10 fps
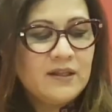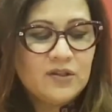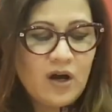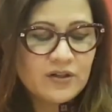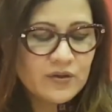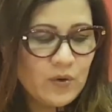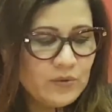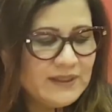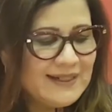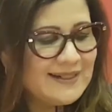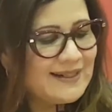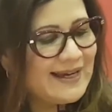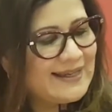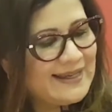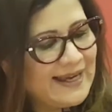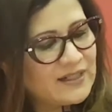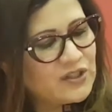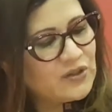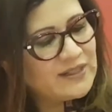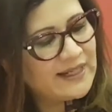Not only did I get
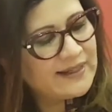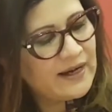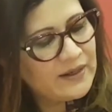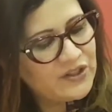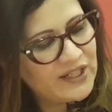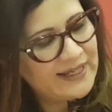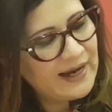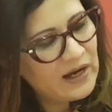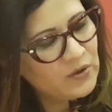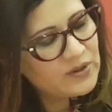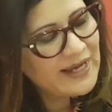to dig out